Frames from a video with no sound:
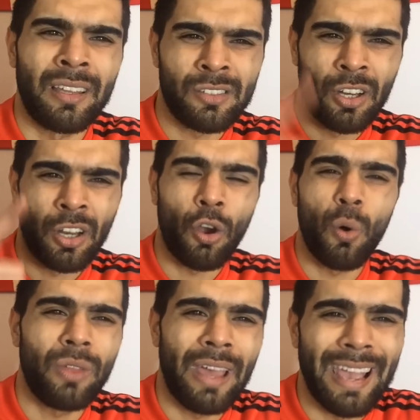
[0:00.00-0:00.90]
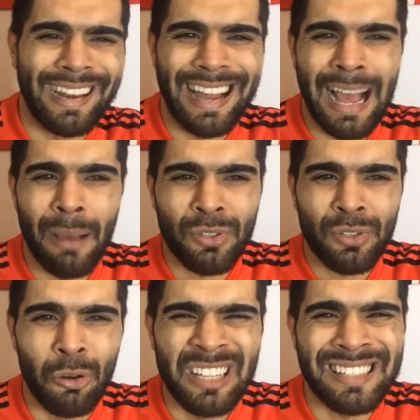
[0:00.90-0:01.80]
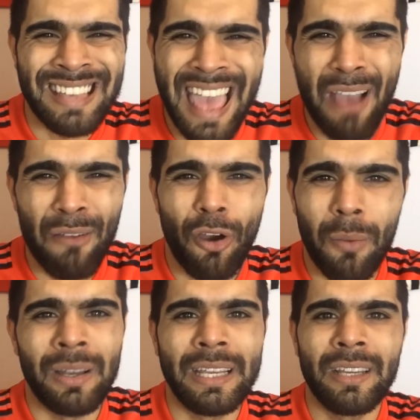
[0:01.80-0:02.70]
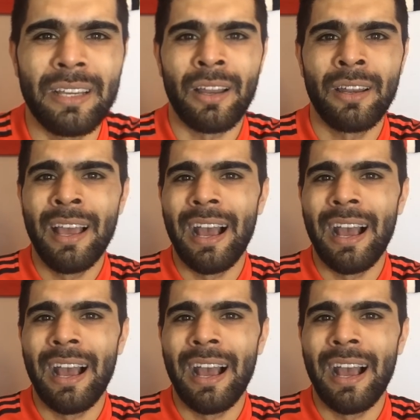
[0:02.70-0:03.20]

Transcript: he's going to go there and absolutely tear up Ligue 1.